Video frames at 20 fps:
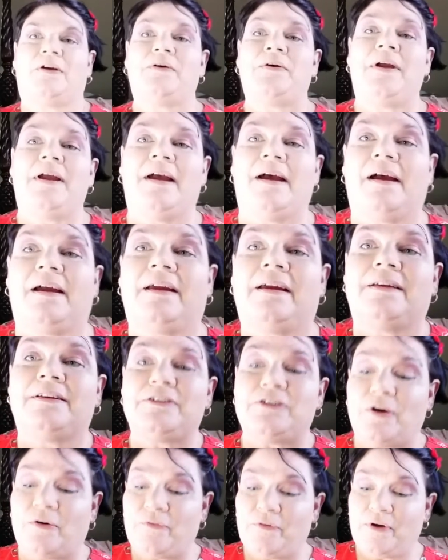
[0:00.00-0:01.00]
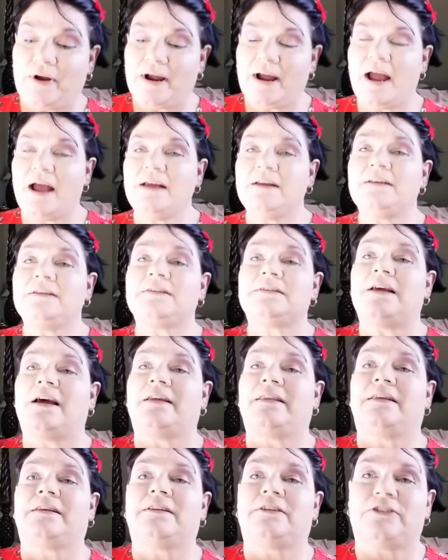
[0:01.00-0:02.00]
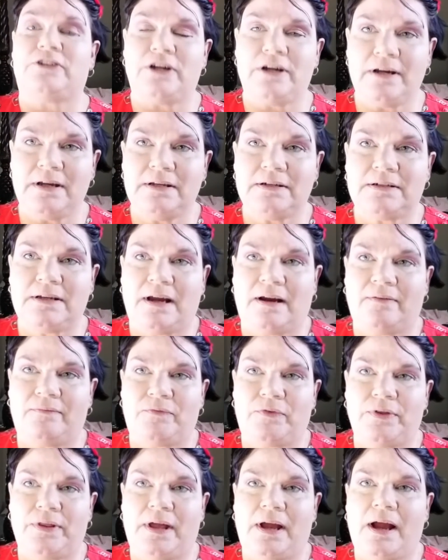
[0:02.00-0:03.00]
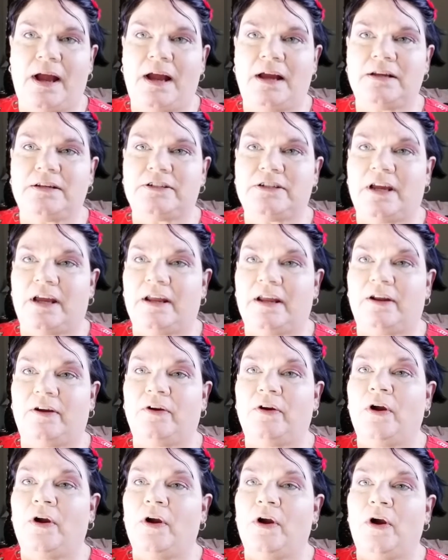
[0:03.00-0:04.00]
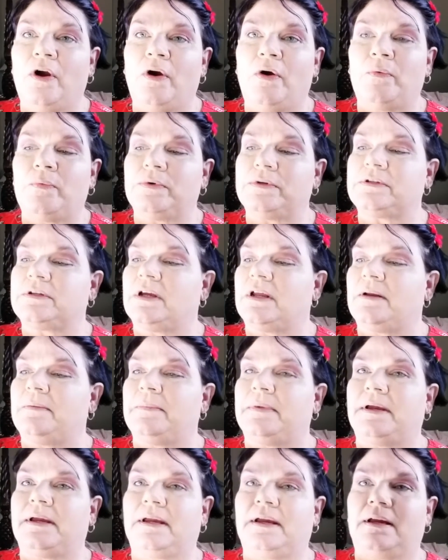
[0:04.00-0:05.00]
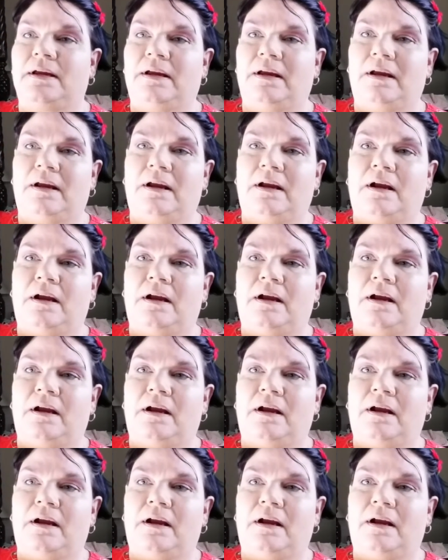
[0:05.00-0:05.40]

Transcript: Okay, so I forgot to say that the check-in time for the eyeshadow was going to be